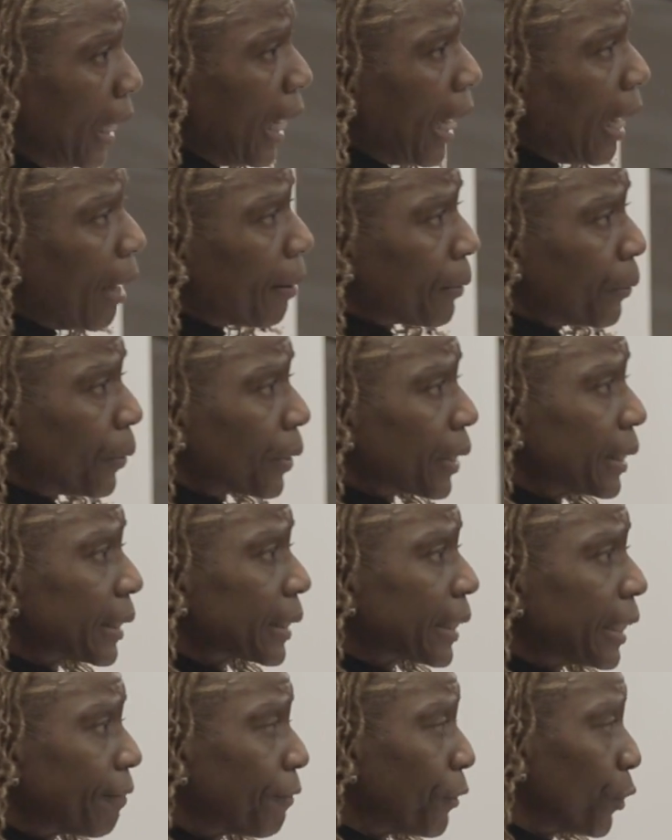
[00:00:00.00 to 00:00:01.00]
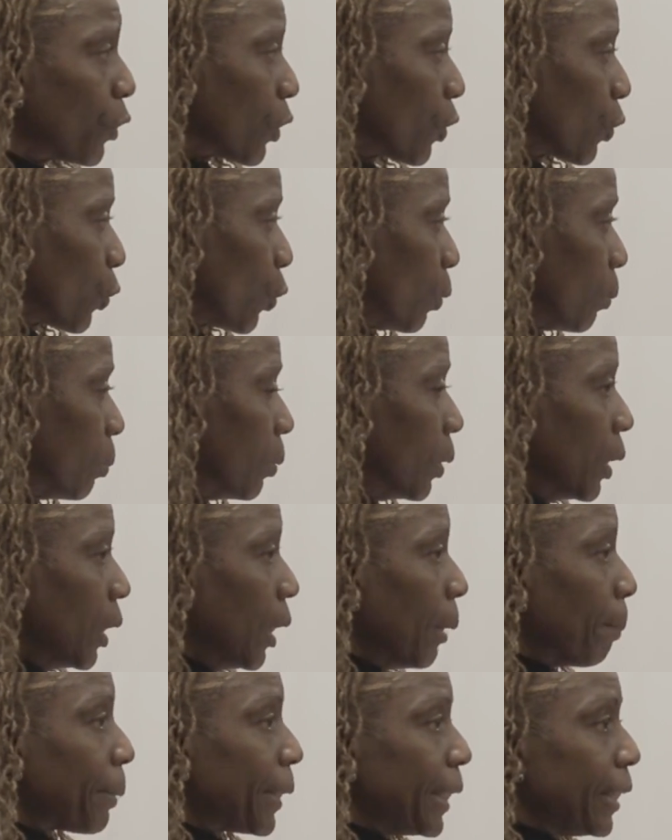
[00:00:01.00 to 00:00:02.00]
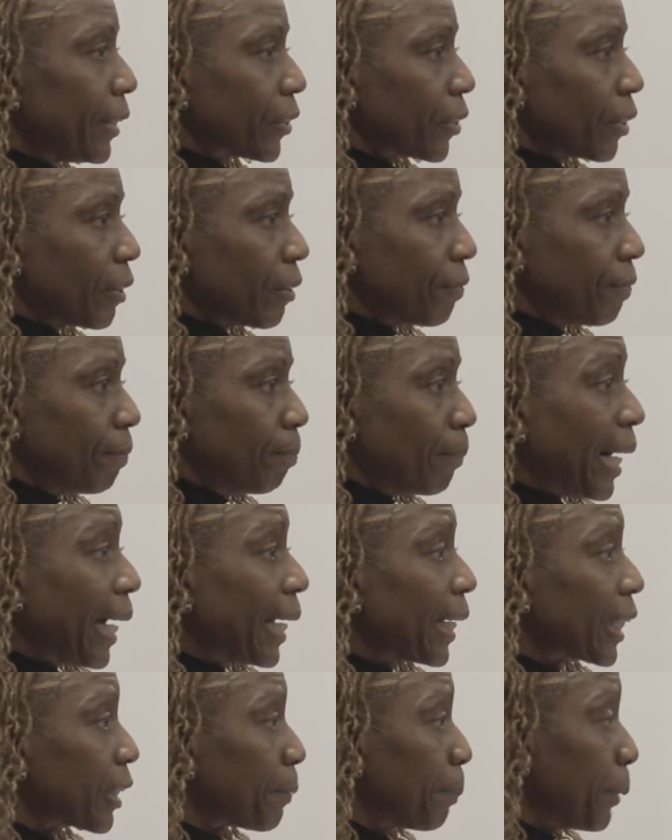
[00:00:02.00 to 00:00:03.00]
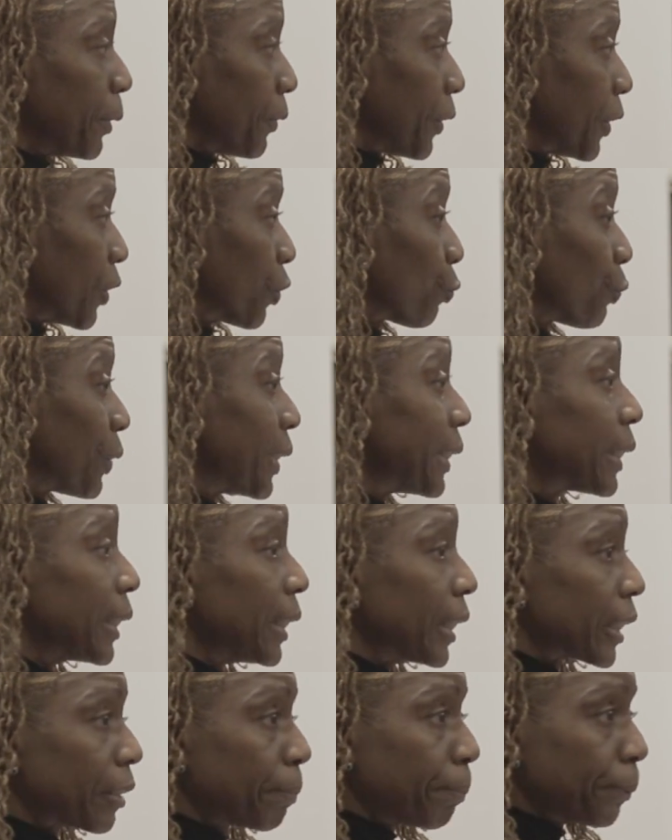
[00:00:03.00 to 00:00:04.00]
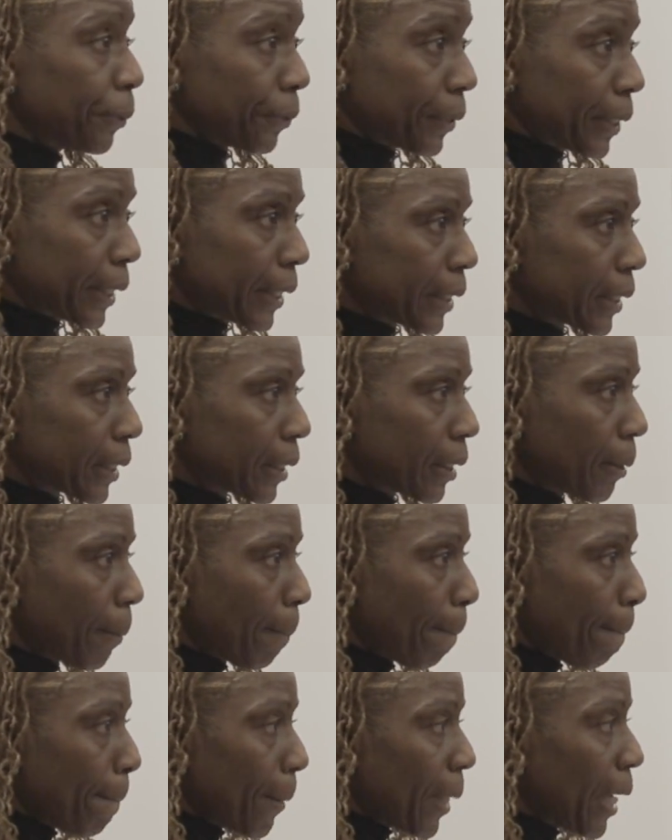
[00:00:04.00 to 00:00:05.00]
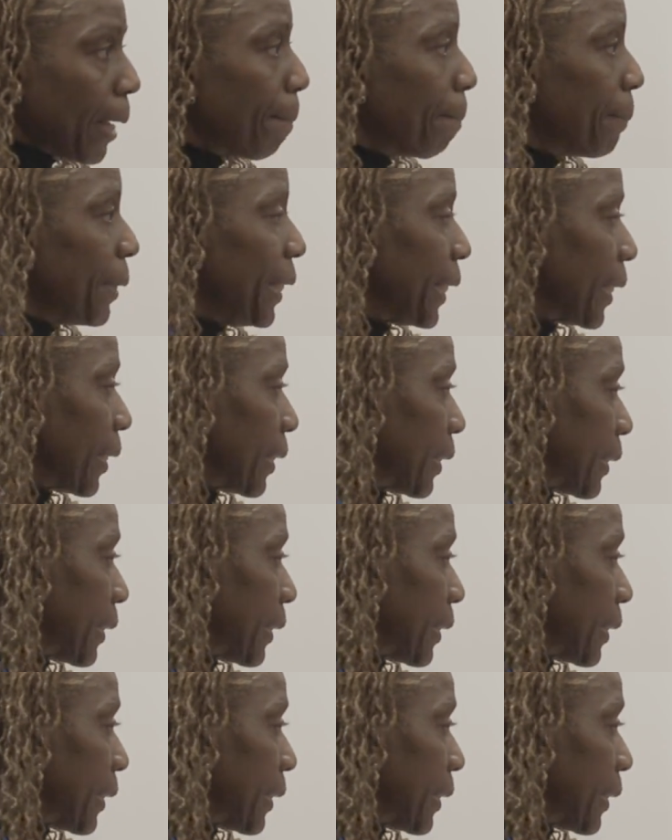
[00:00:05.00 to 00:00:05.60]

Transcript: I want to give you a little piece of my experience, recent experience, and being in a